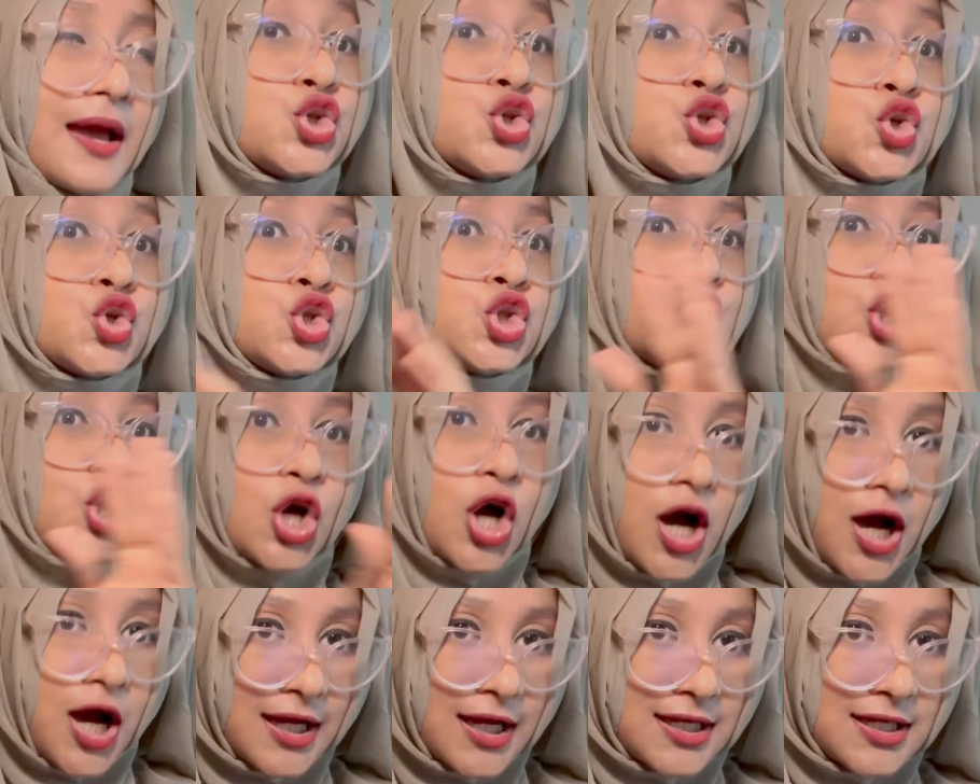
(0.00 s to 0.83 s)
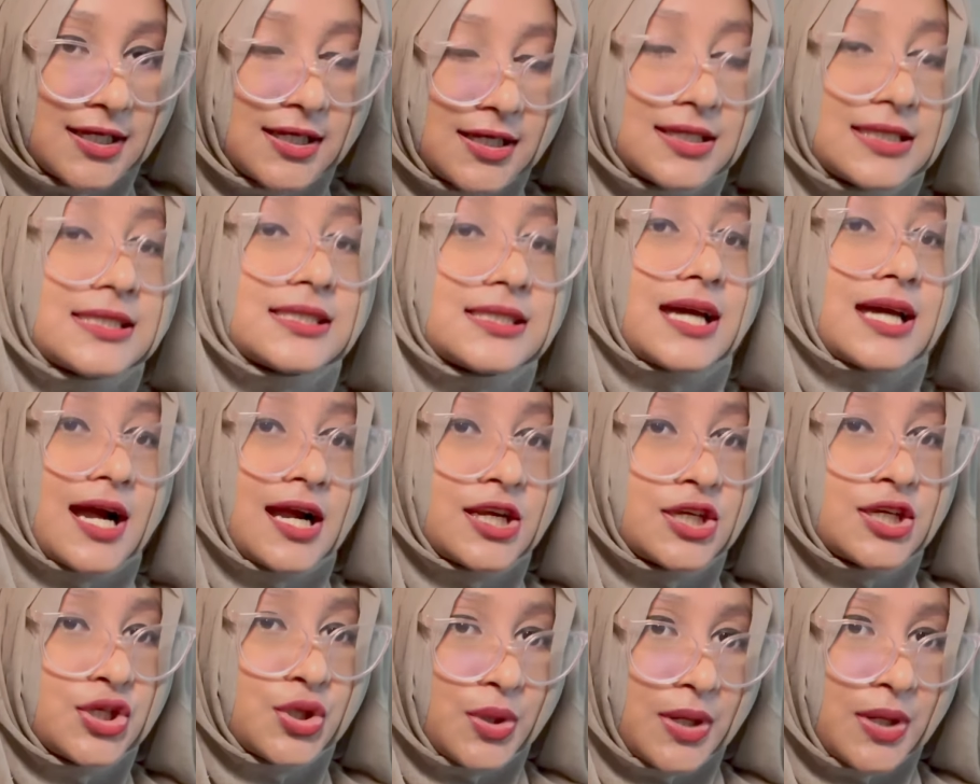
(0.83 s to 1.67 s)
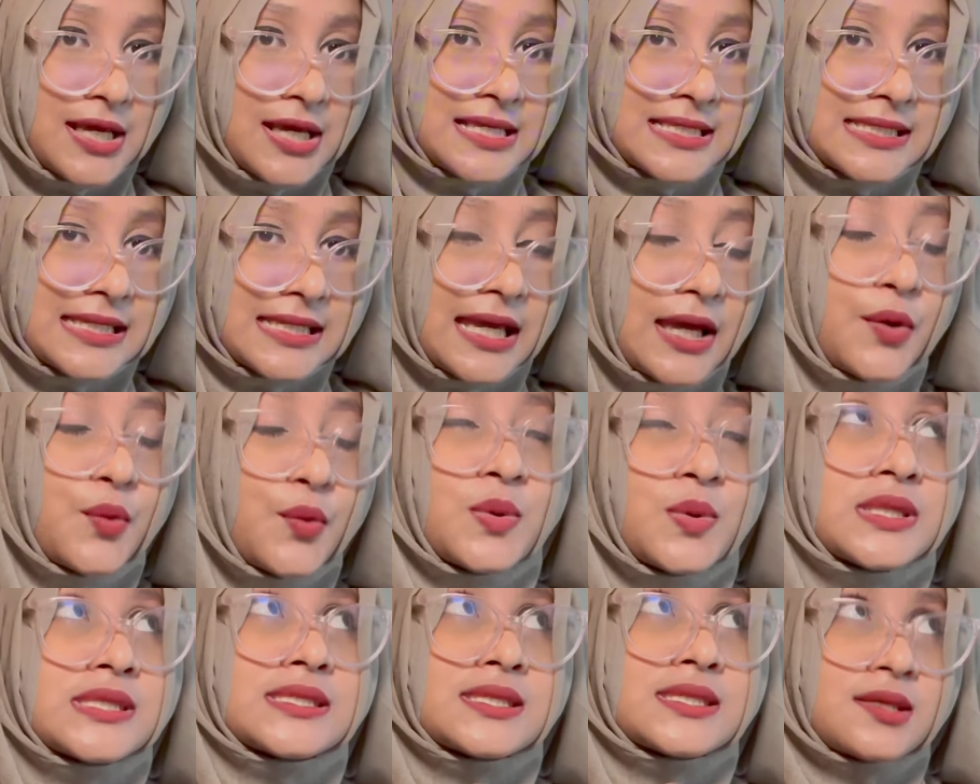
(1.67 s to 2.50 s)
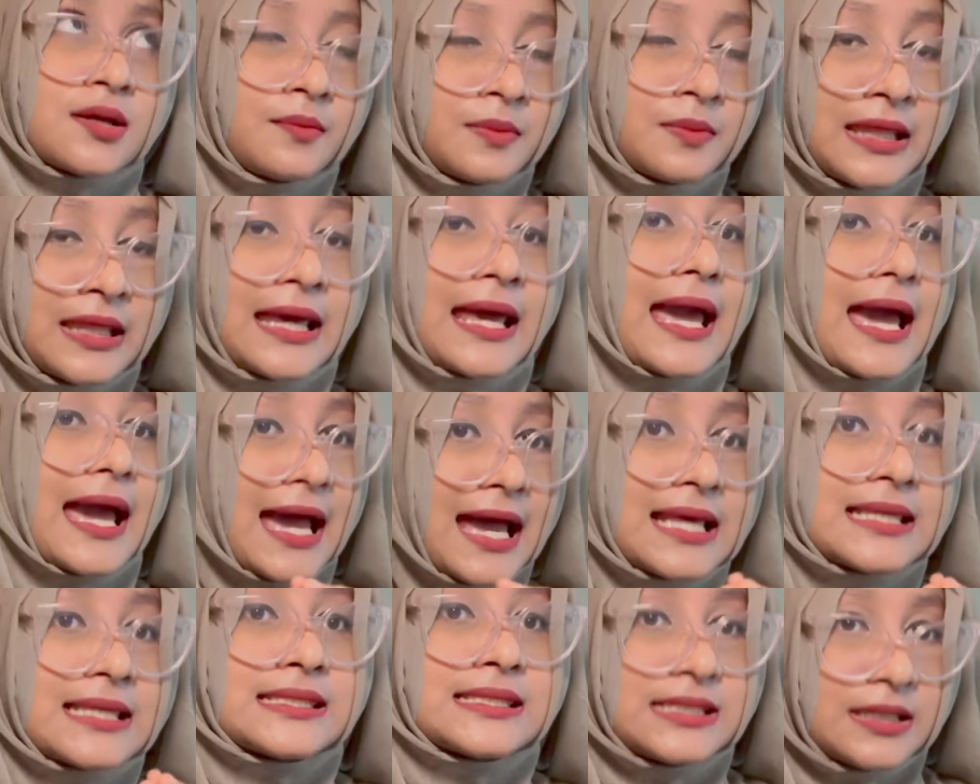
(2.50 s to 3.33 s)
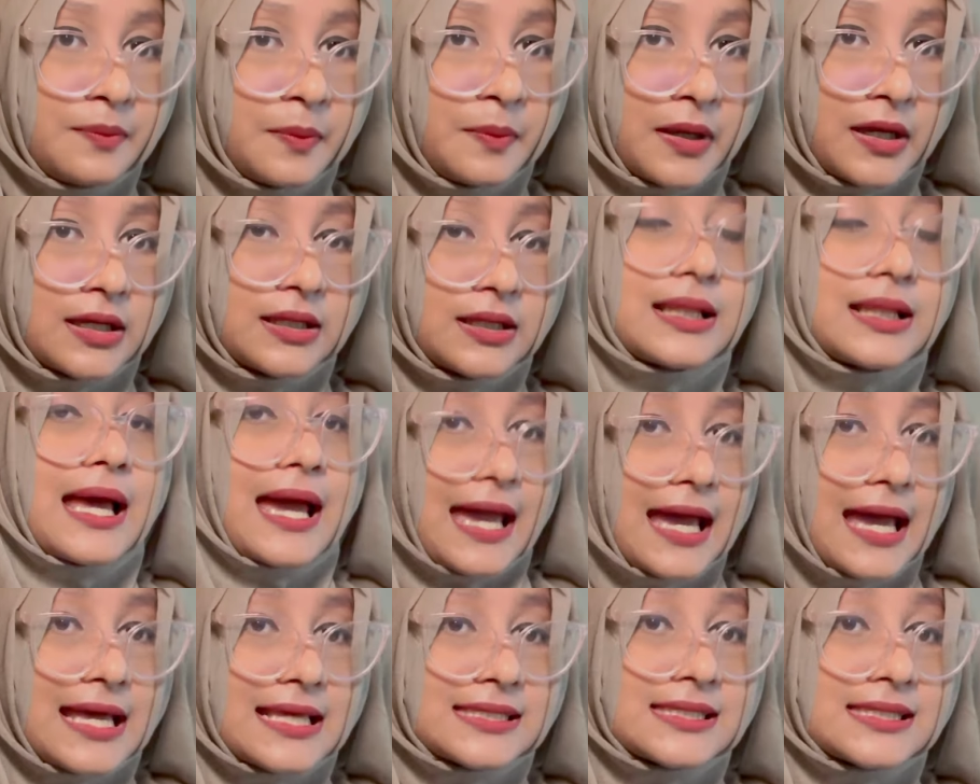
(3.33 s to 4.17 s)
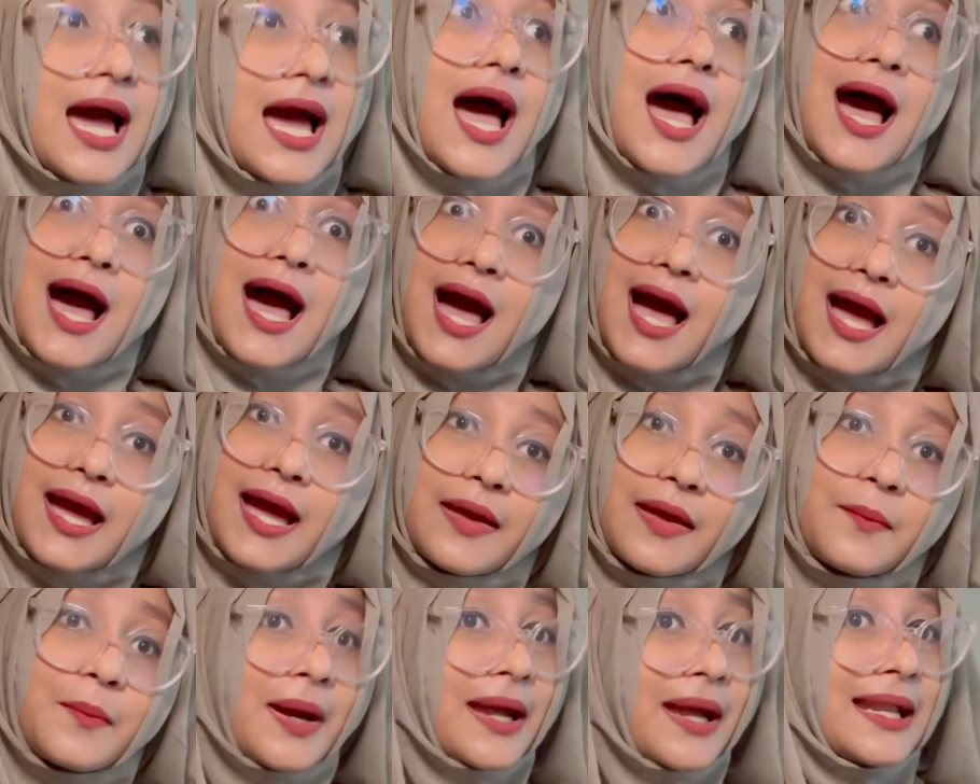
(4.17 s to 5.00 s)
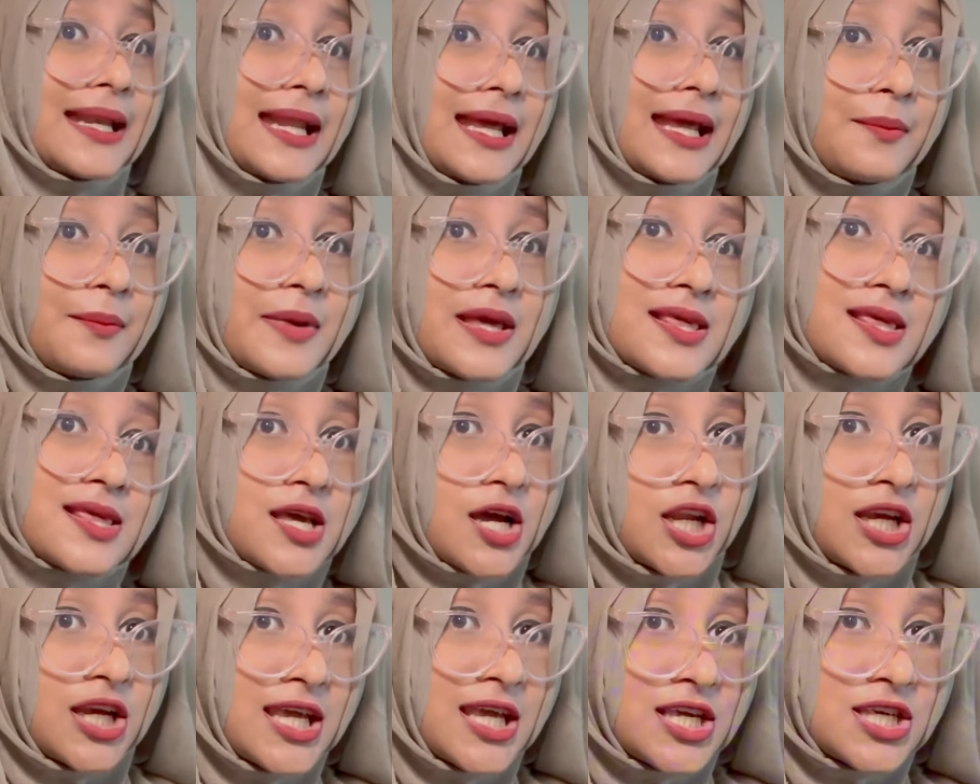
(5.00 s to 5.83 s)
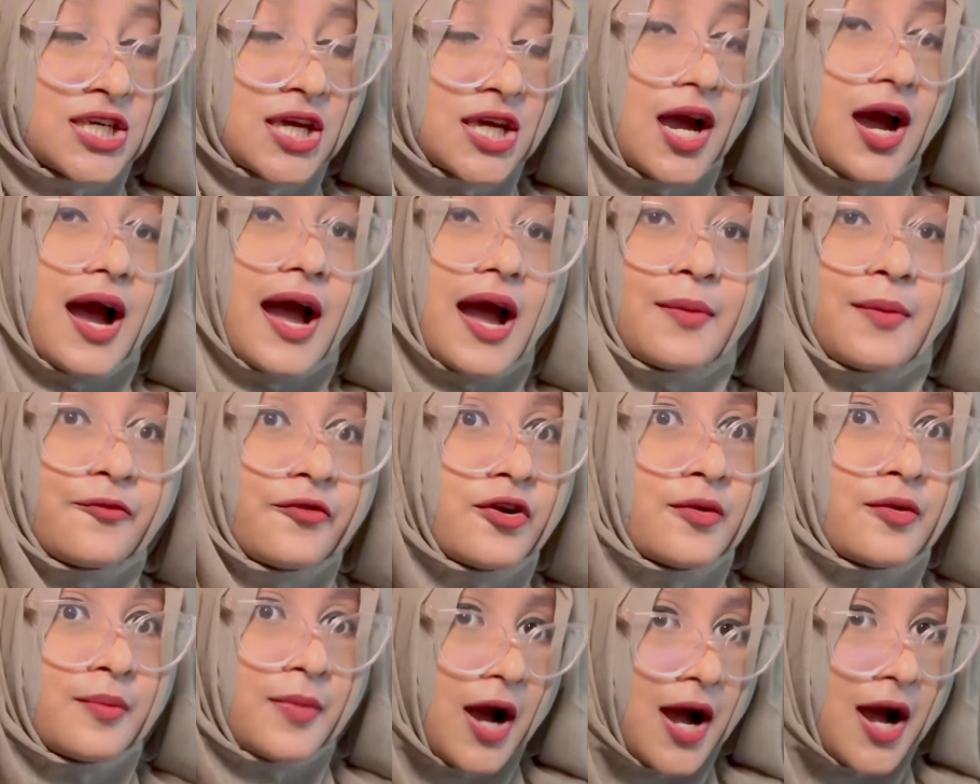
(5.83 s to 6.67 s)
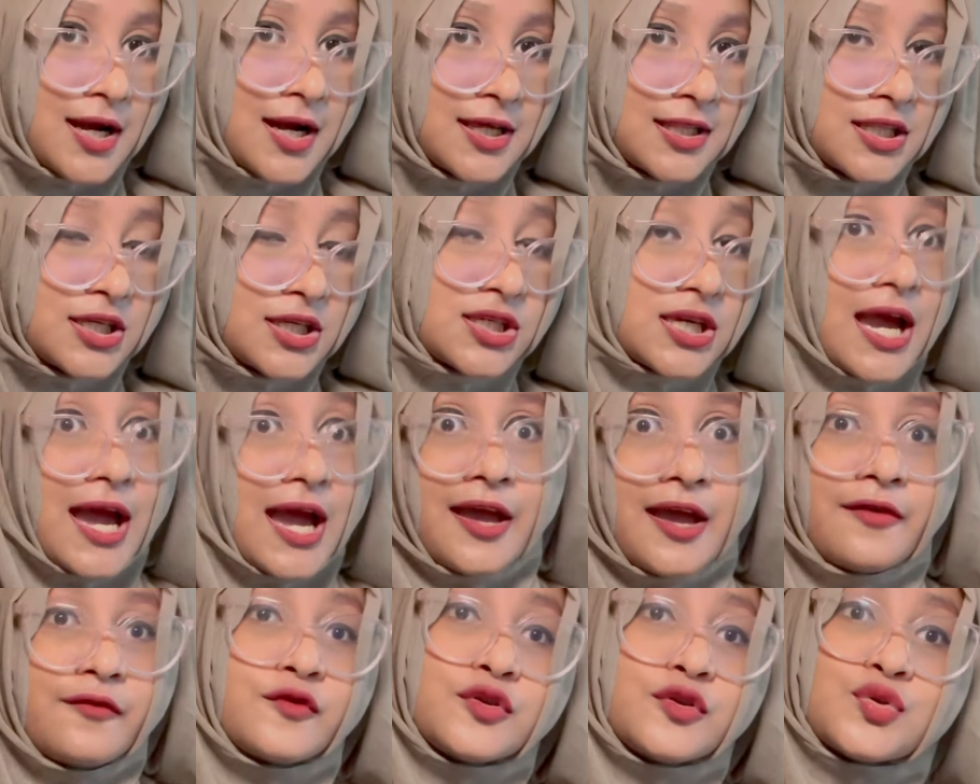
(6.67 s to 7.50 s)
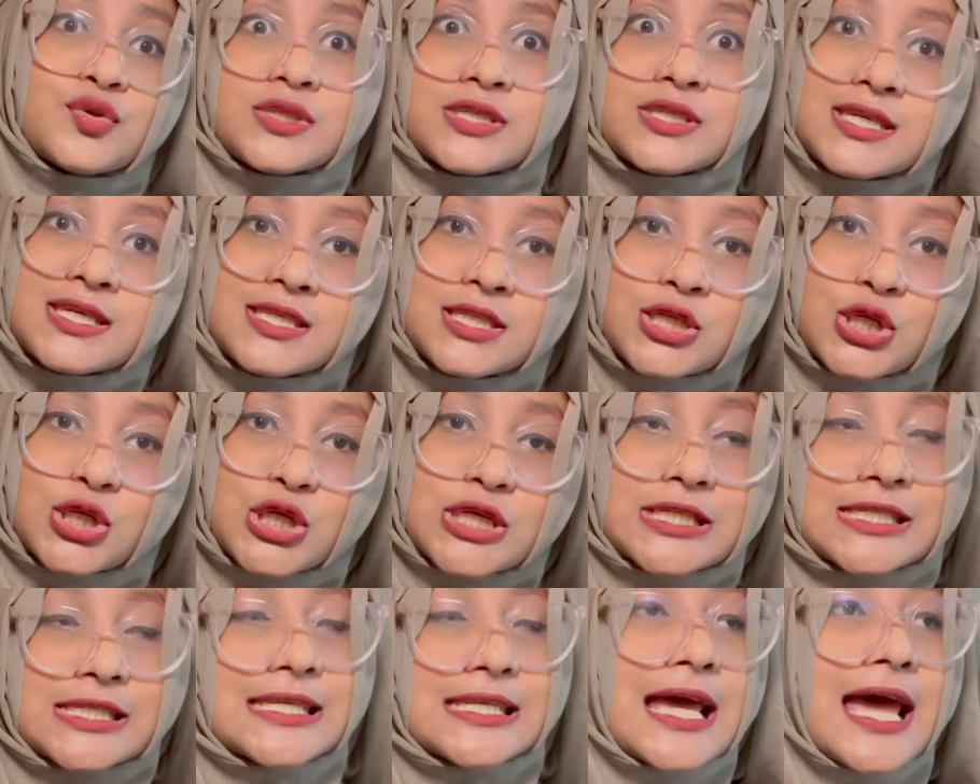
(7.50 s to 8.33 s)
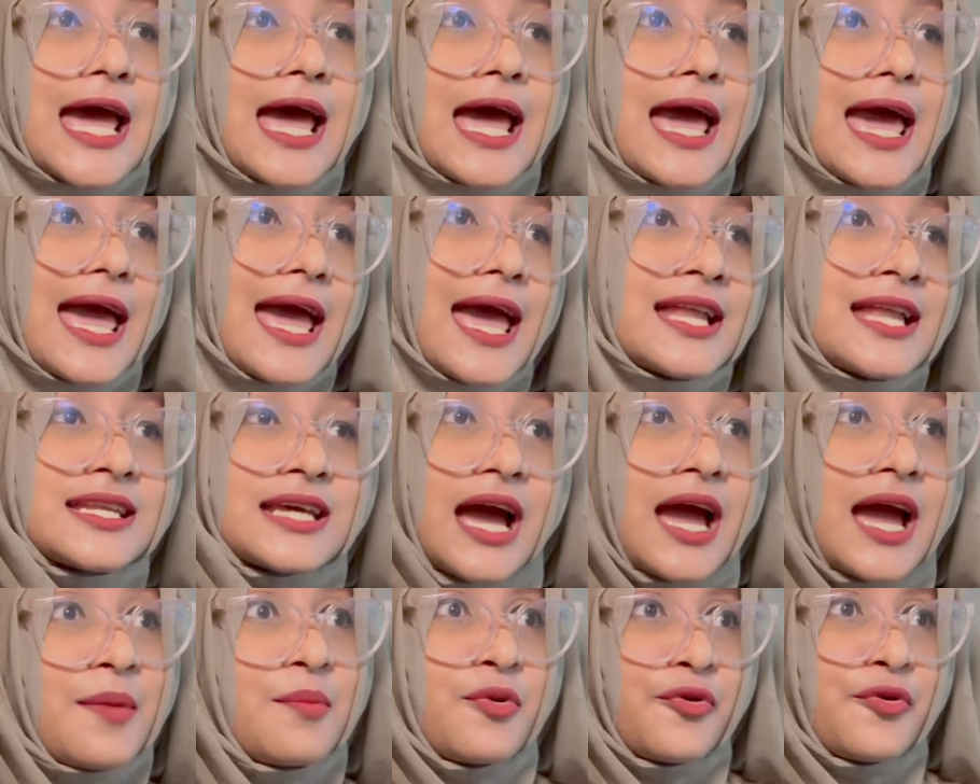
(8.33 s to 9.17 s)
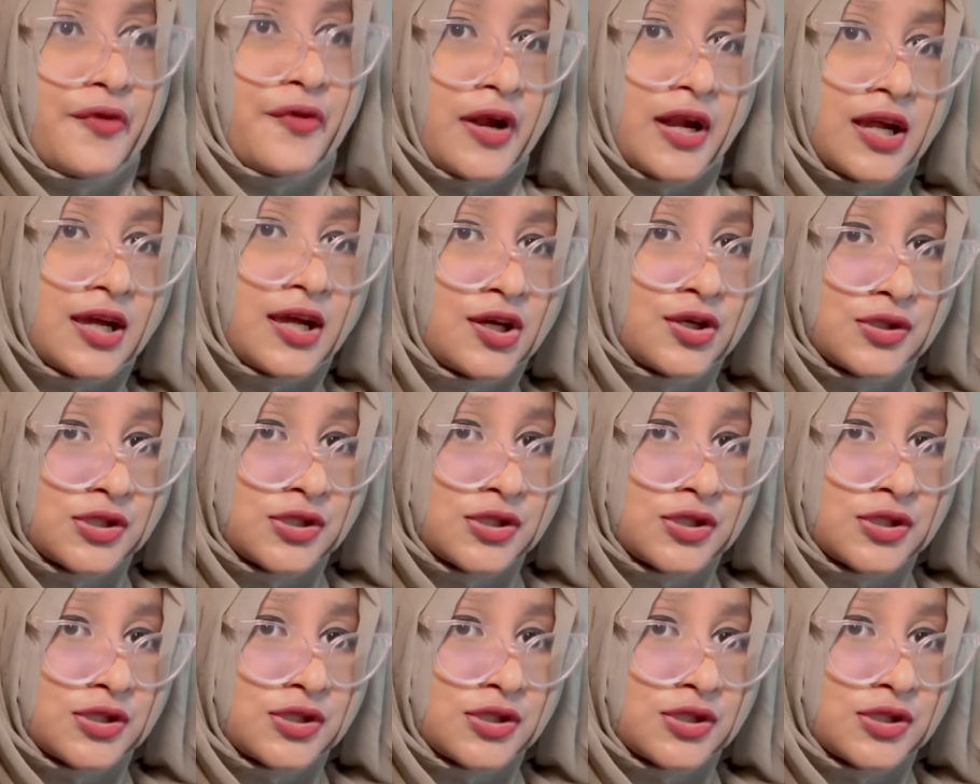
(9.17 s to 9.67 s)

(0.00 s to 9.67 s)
Do not Start your essay with something as typical as, "Hi, my name is Anisha. I'm from Bangladesh. I have two sisters and I'm a very good